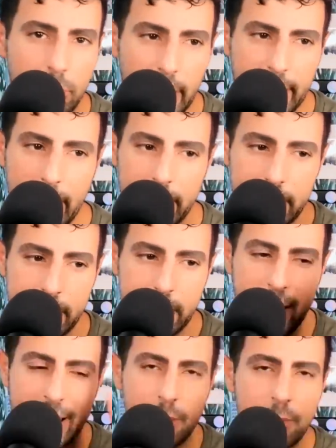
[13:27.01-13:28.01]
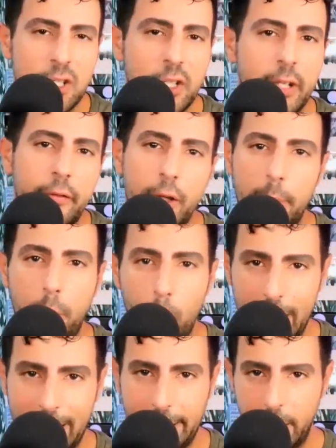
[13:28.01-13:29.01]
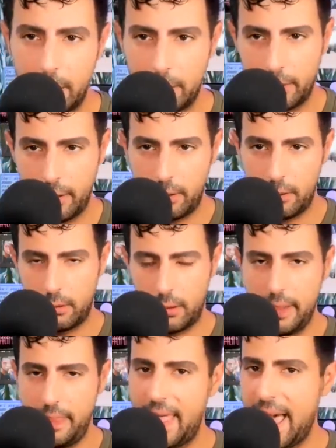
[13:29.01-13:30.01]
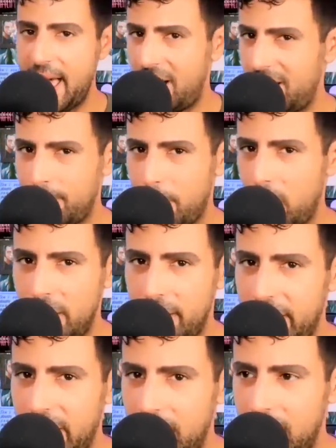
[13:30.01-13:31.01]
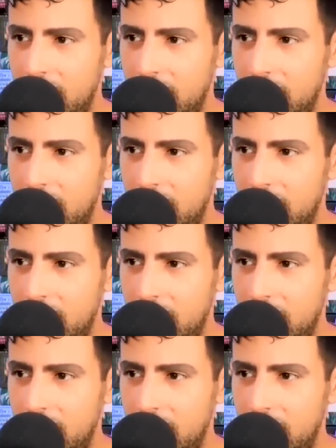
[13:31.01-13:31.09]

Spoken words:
I guess I'm just looking for the point in that part of it.